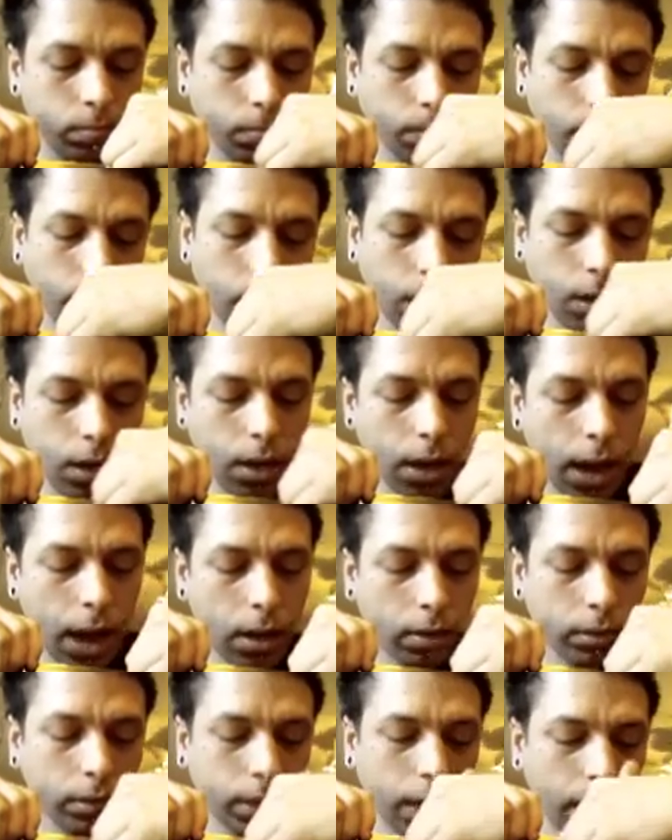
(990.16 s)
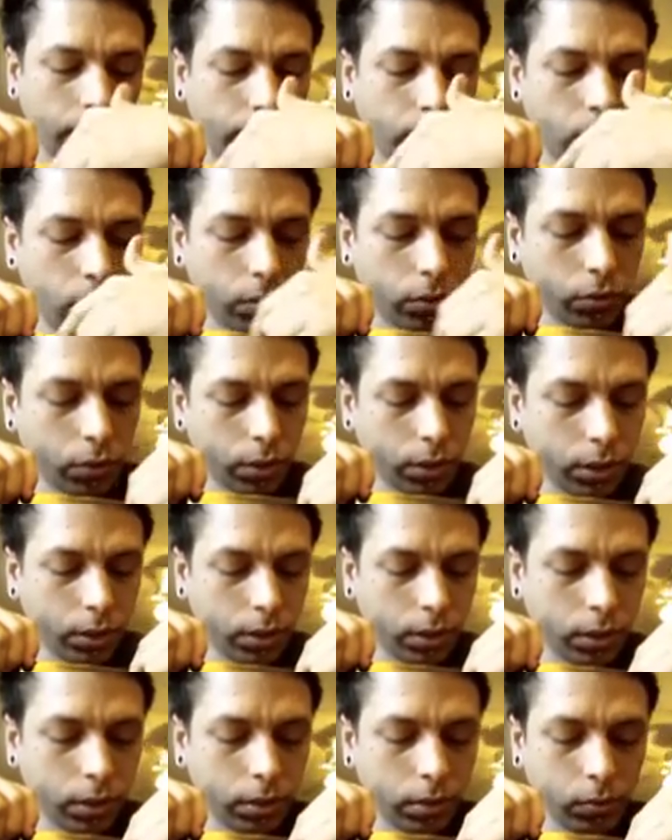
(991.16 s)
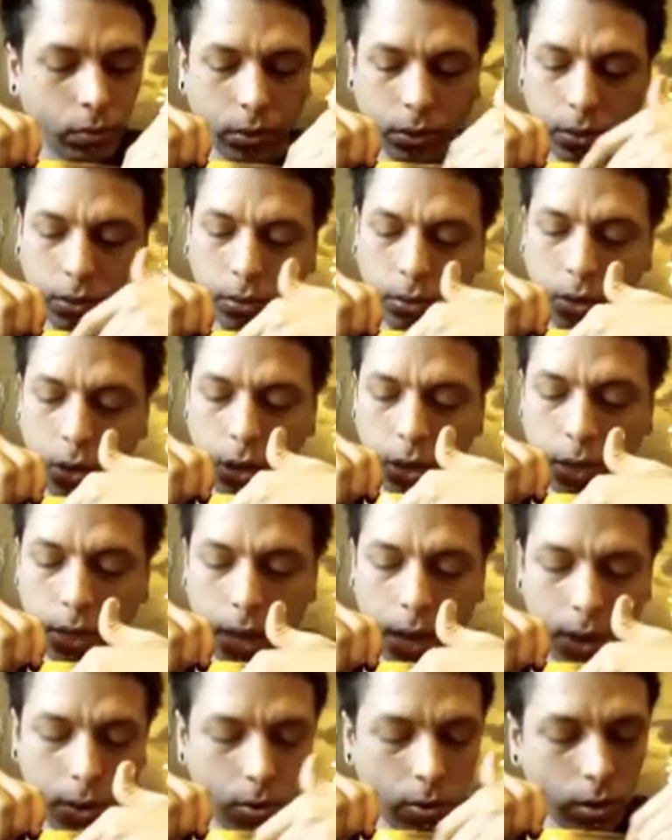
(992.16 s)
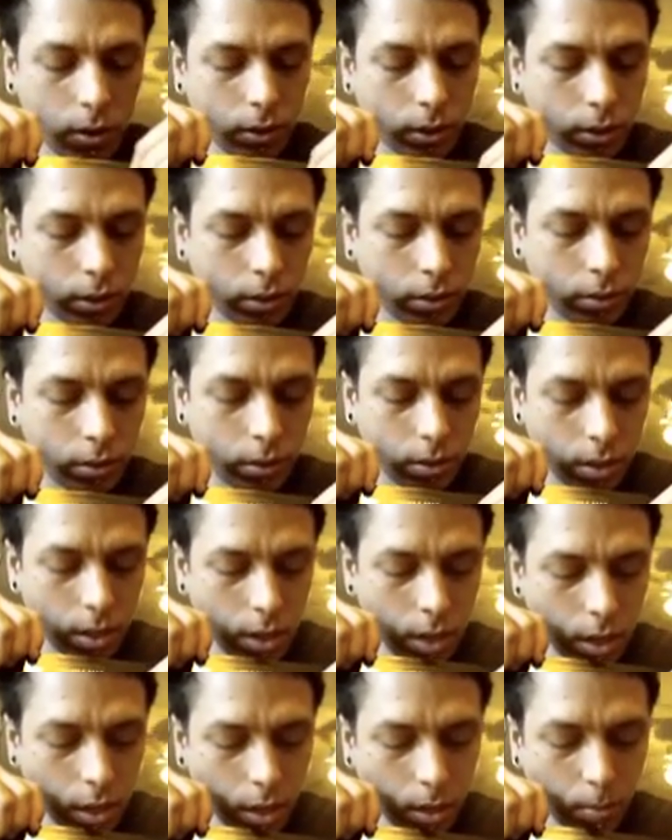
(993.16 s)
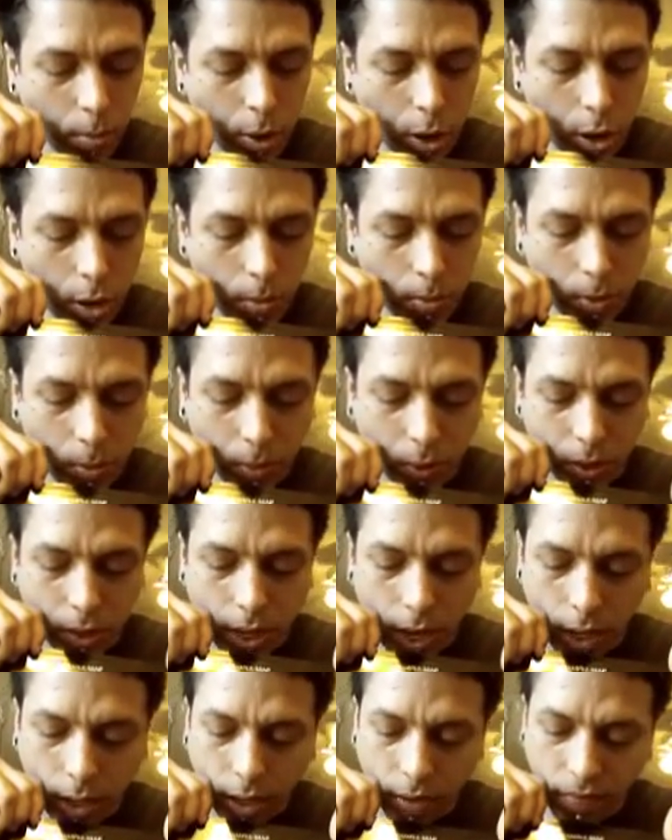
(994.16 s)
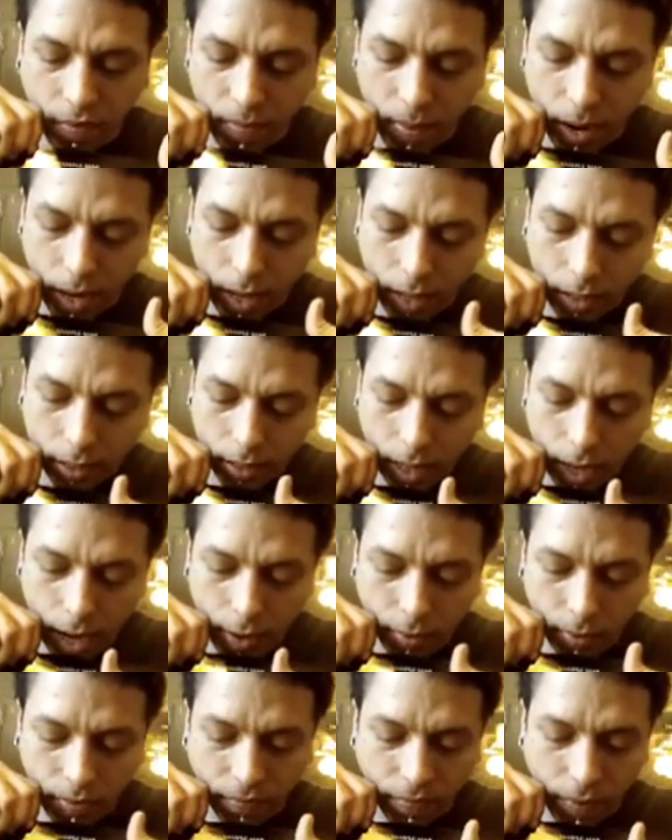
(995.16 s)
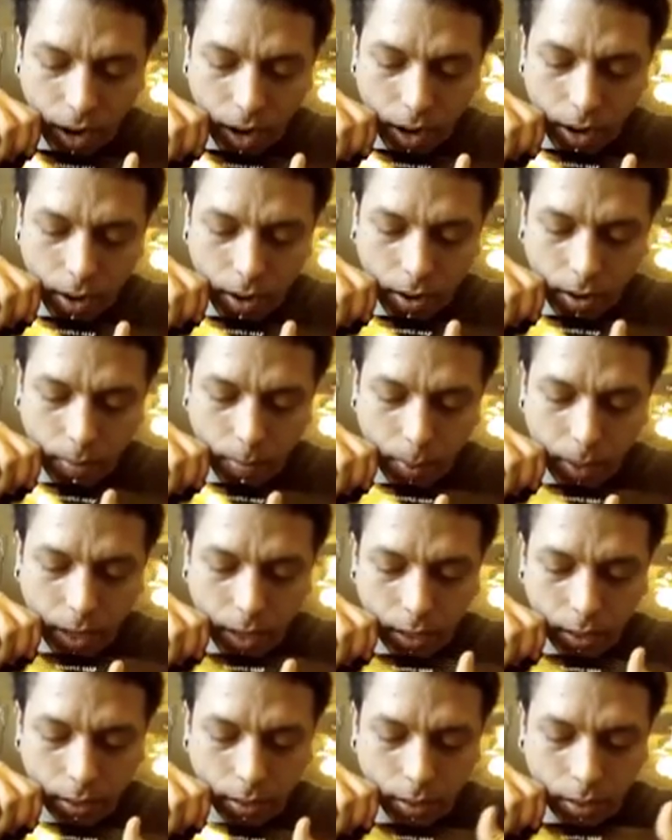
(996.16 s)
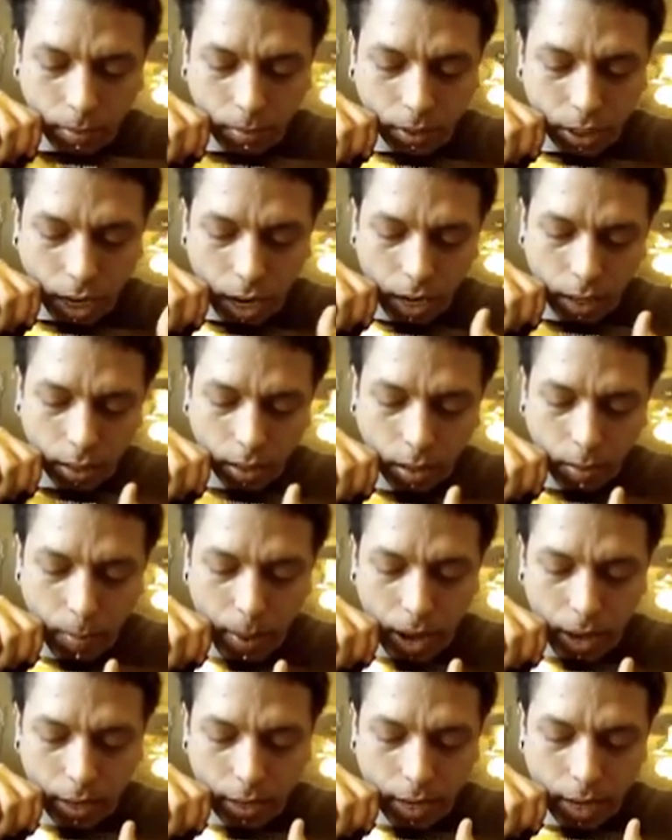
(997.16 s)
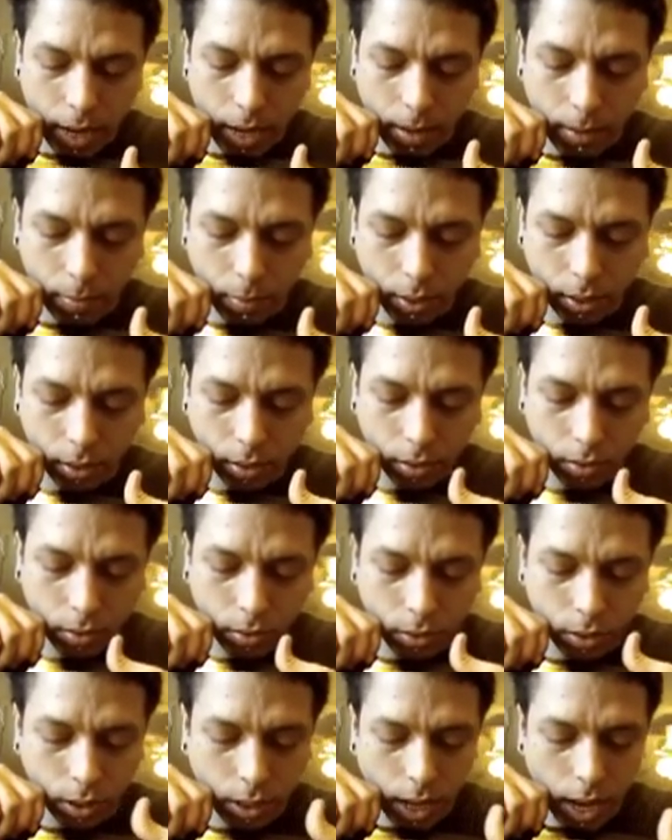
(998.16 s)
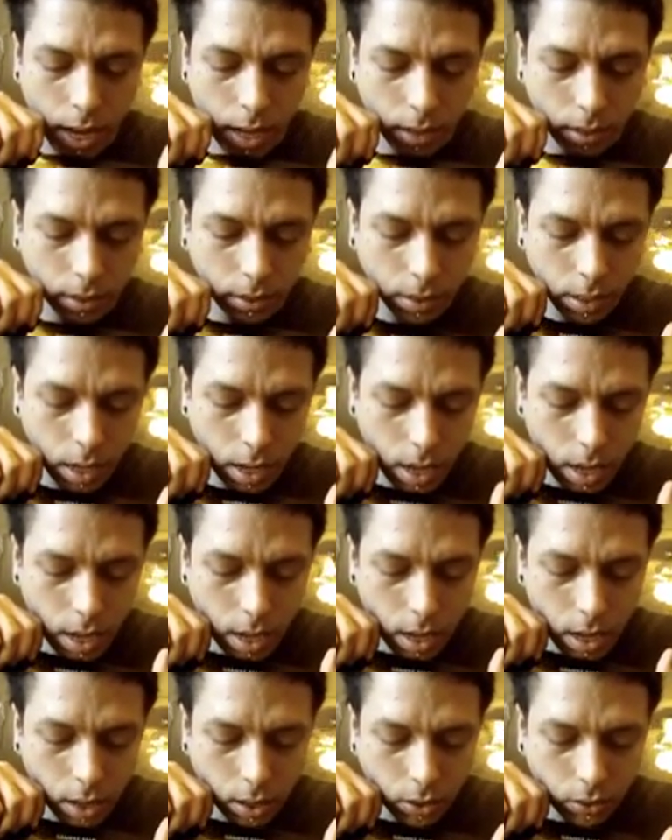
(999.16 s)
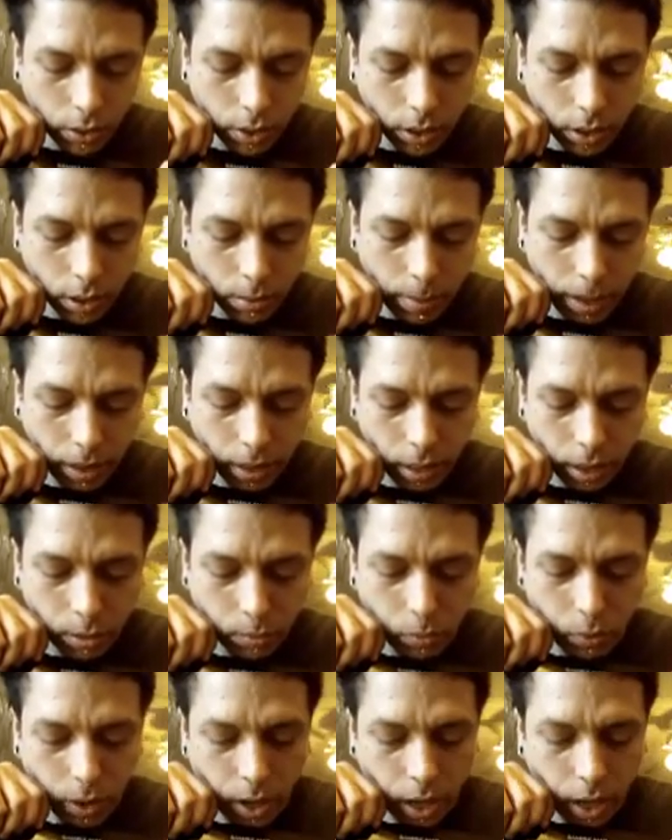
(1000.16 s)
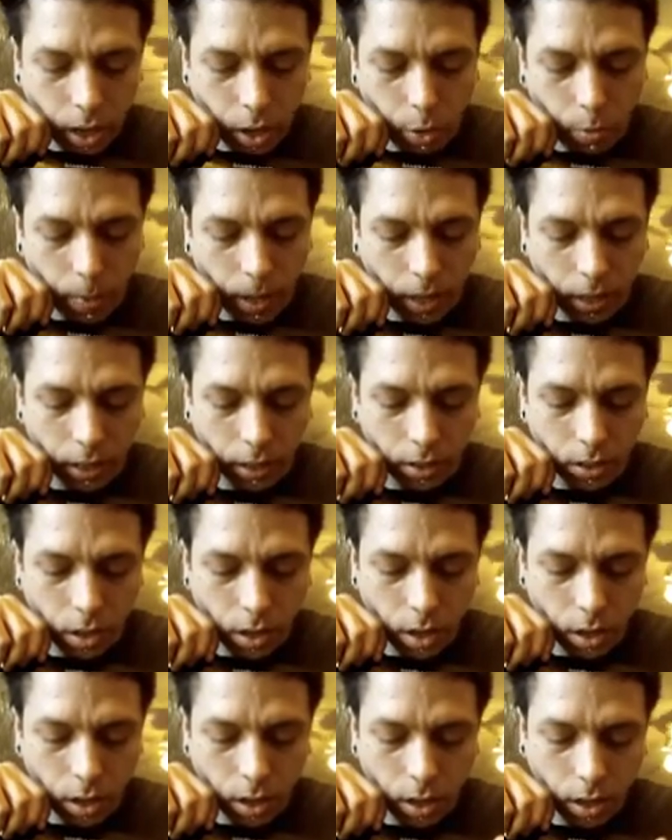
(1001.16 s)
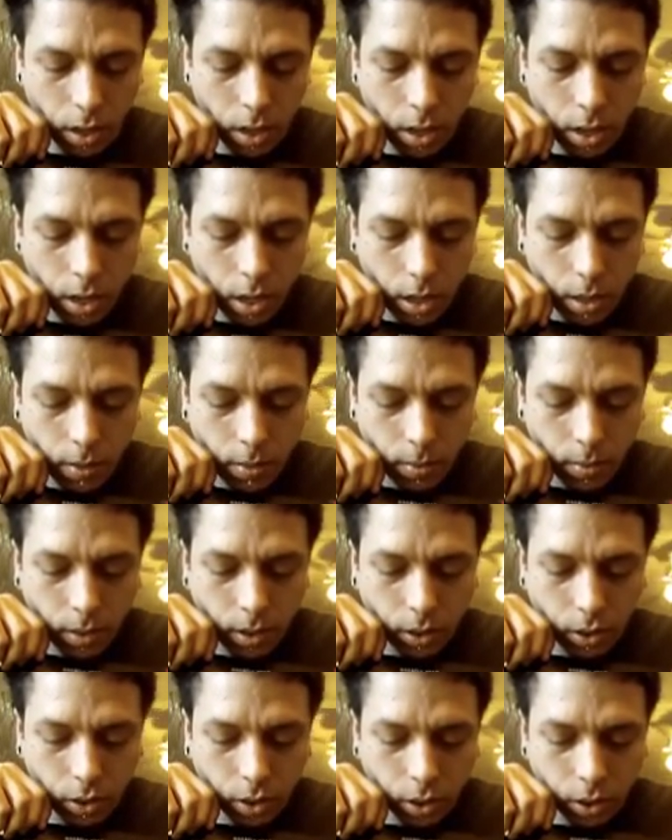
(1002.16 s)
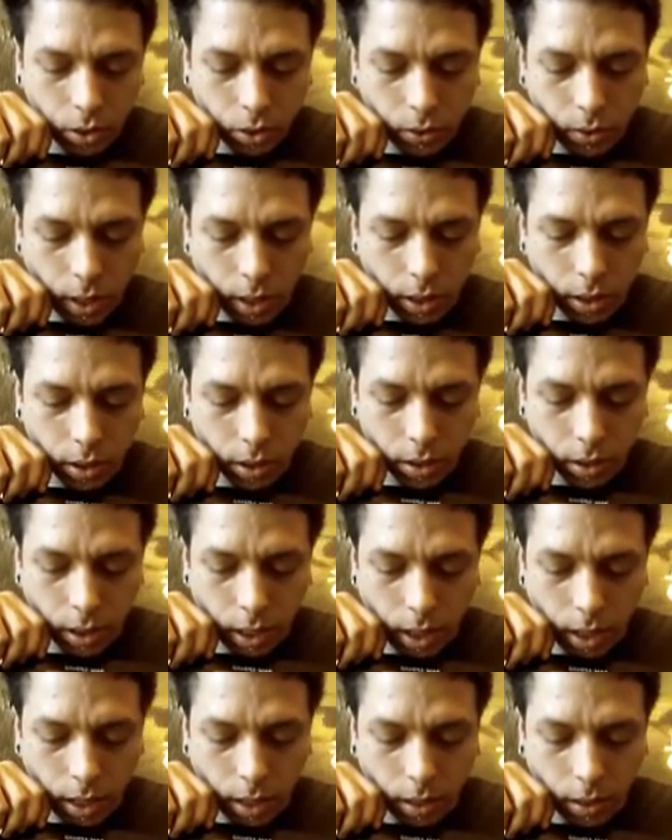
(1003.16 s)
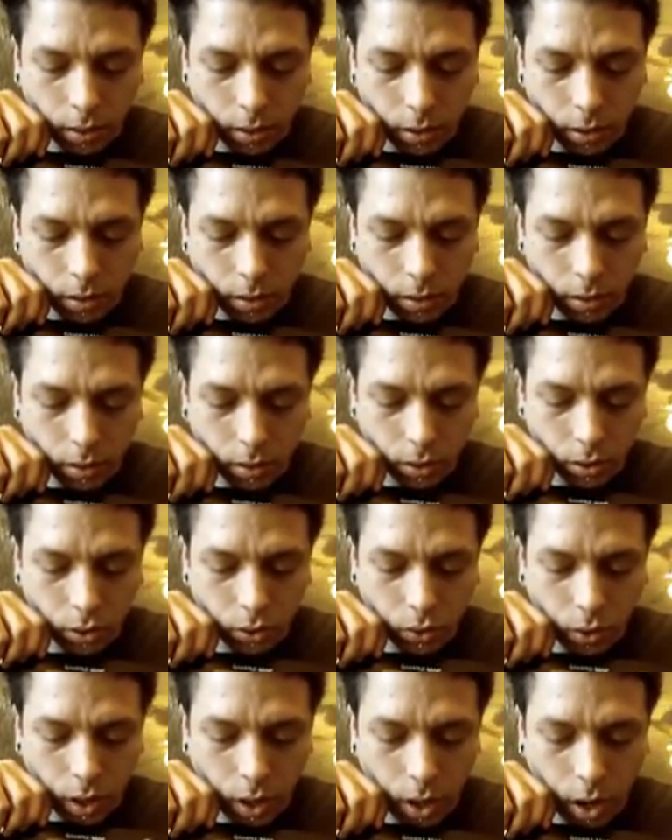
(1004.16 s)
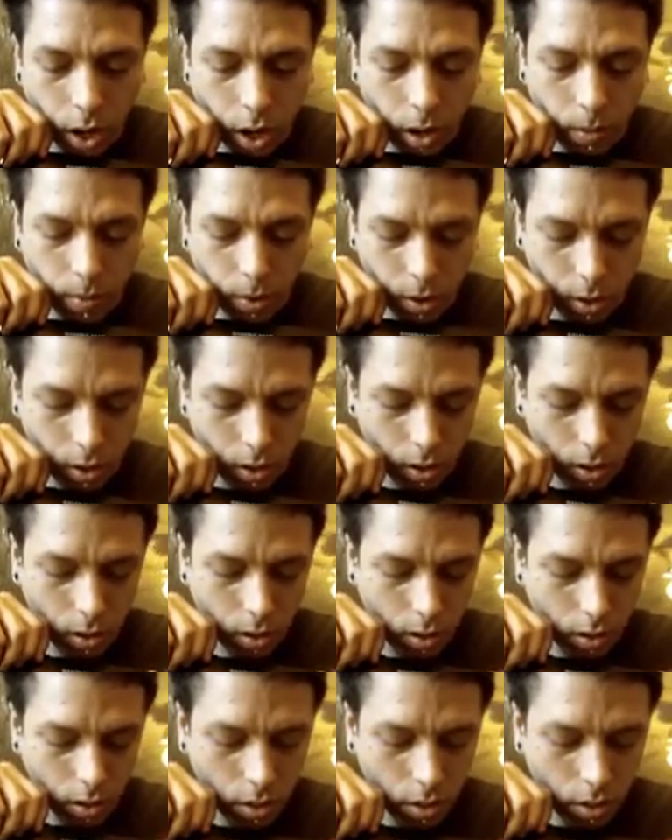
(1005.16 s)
the outside fortress with guard towers and the berm to protect everybody inside with fire pits, and the giant command tent plus soldier tents, trees to make things pretty or make things harder, the little trenches and destroyed armor,